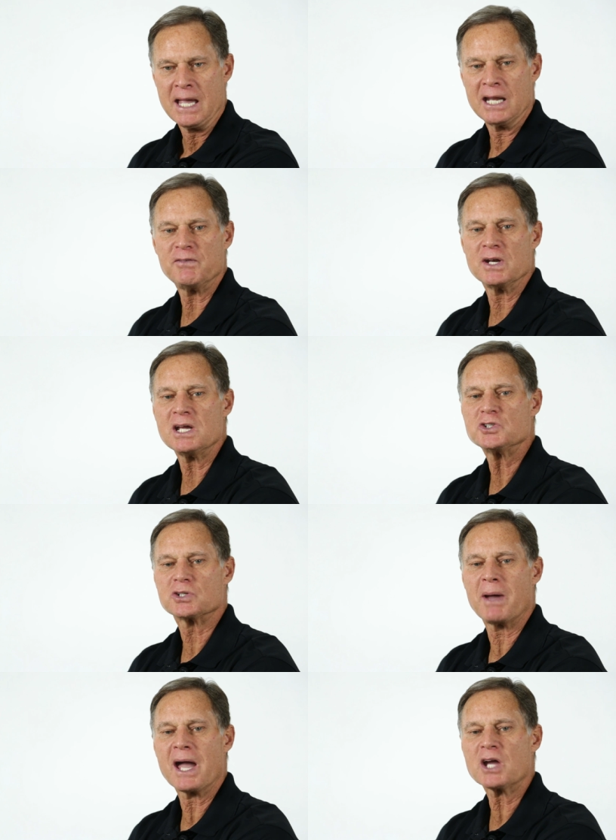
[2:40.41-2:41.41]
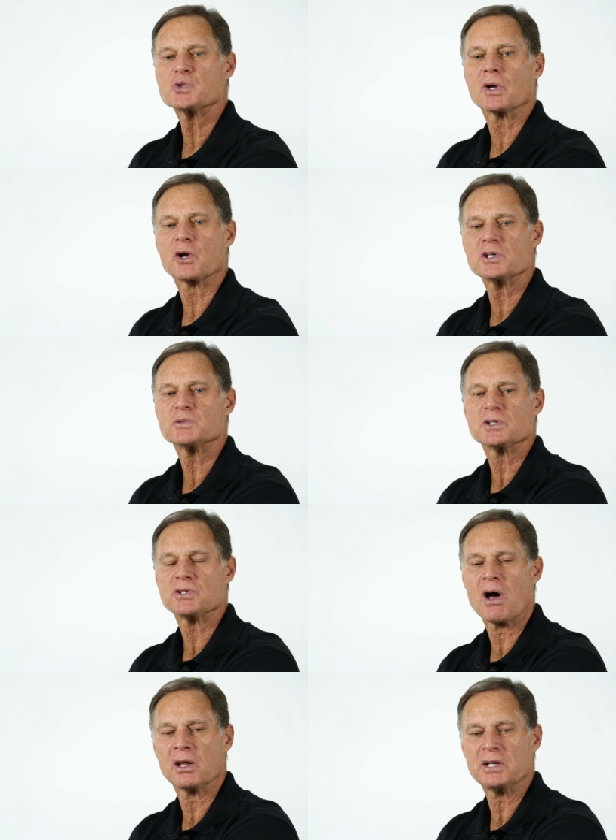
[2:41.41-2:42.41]
And if you need some extra
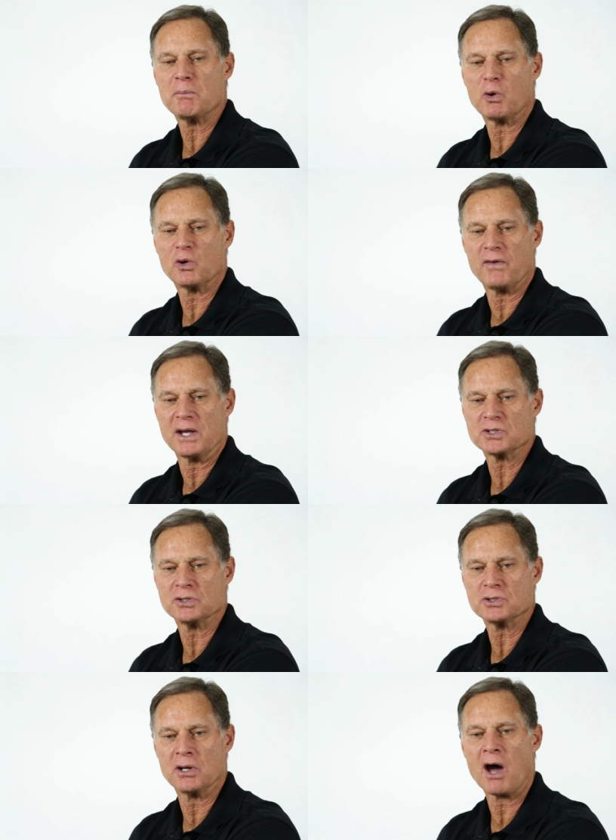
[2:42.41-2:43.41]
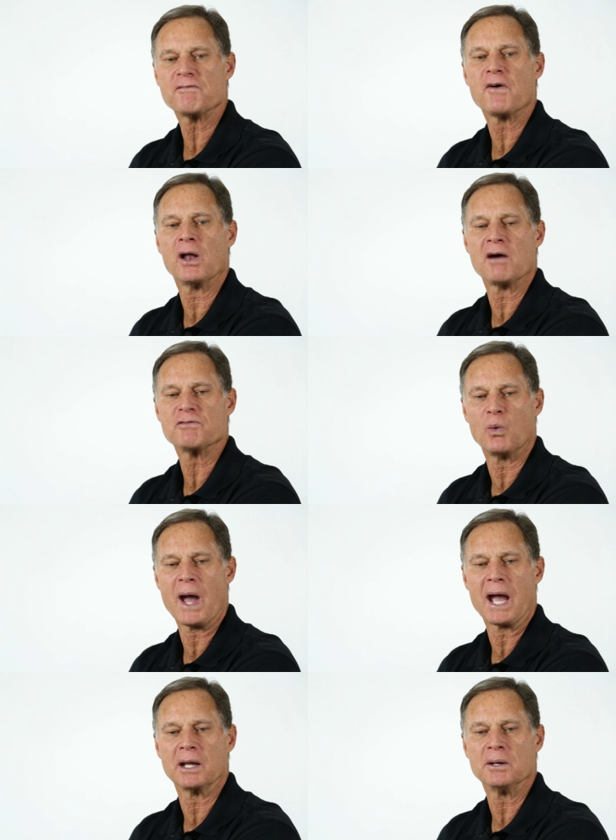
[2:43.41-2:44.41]
Christmas holiday motivation to not fall off the
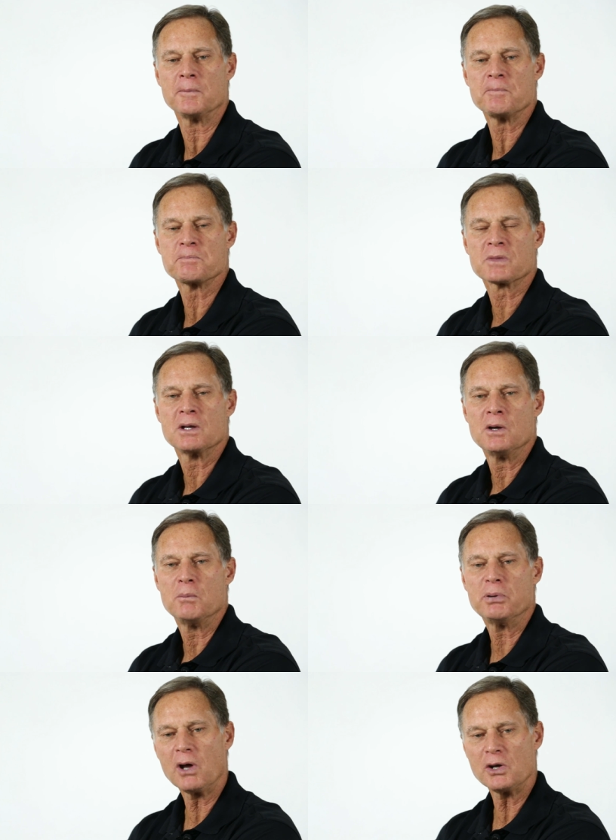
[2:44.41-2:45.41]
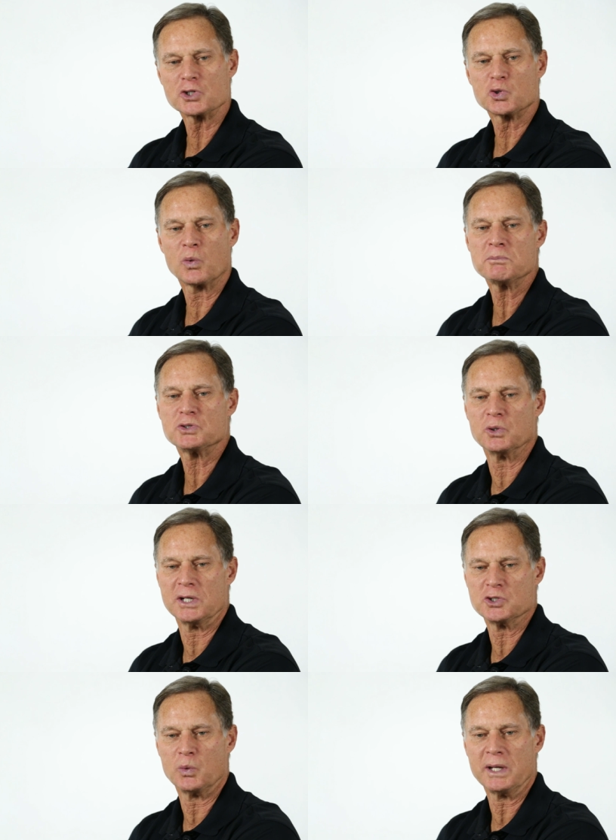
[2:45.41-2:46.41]
wagon, put on your
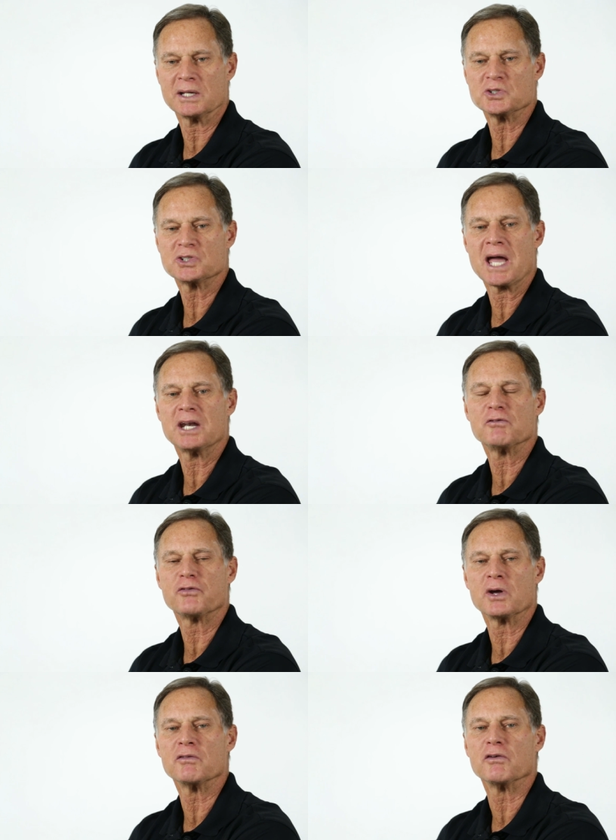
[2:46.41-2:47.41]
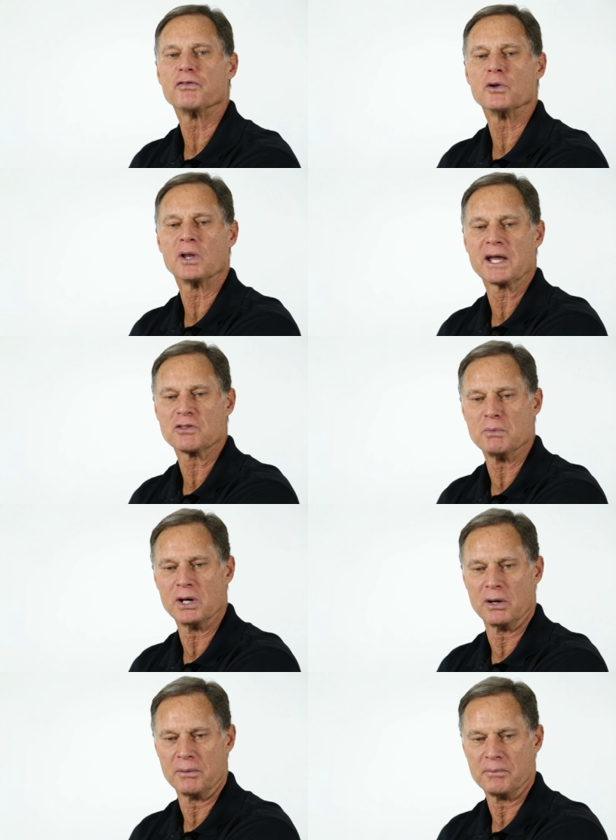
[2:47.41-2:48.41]
swimsuit each week and stand in front of a full-length
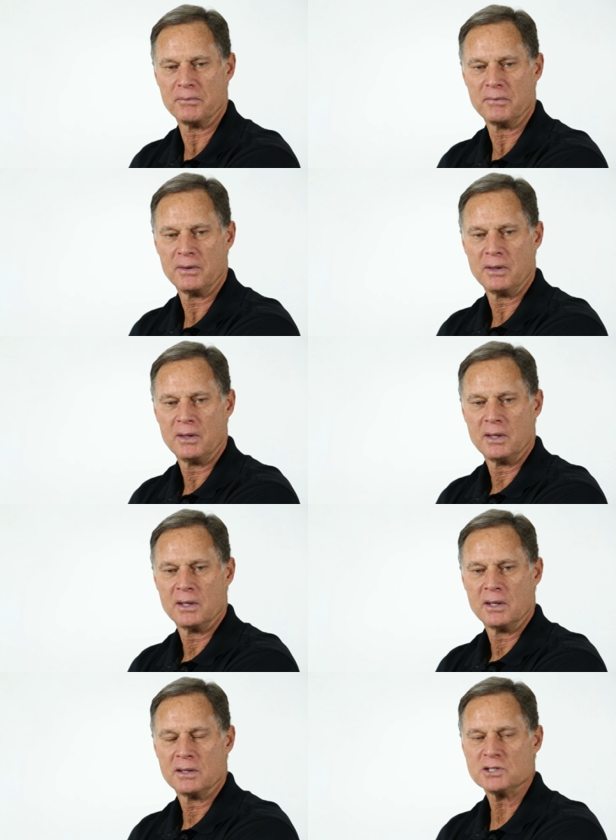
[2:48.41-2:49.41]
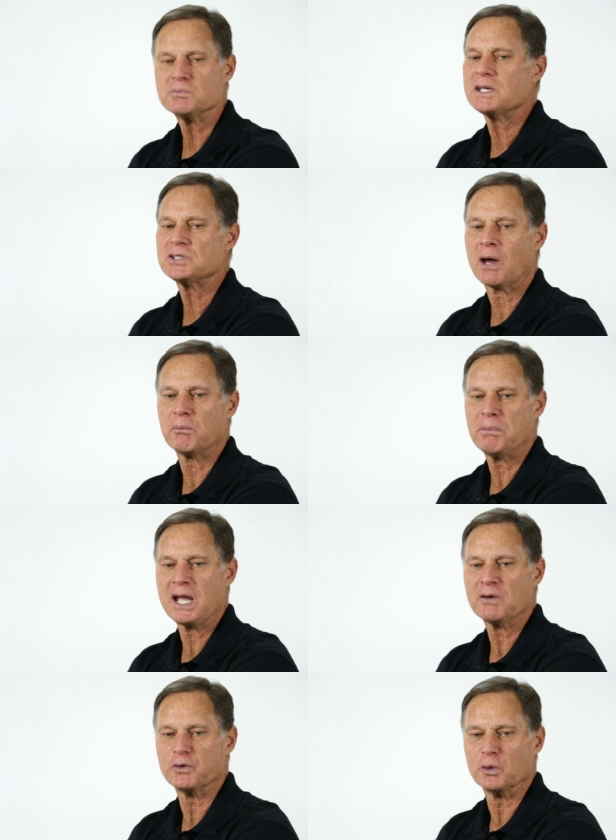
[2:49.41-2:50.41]
mirror. This may sound
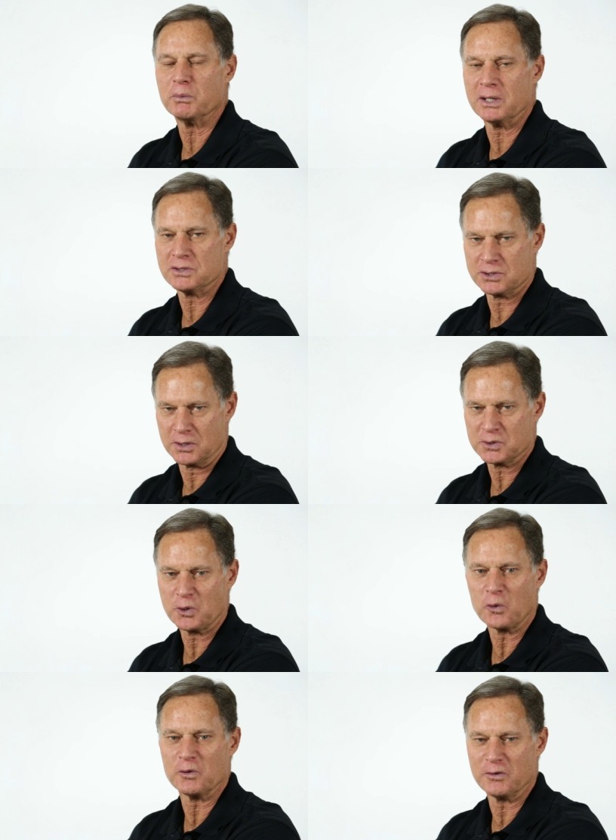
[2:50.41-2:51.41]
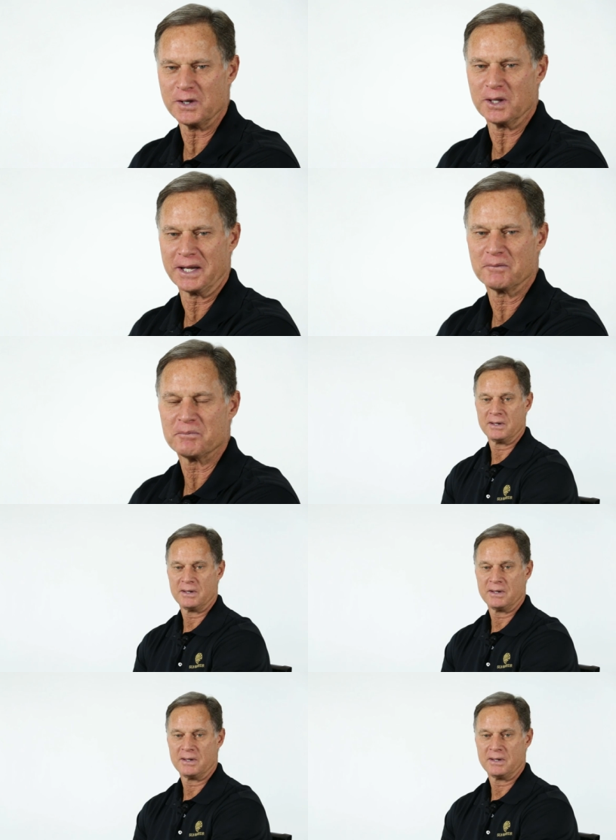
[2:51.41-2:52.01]
painful, but it's so revealing.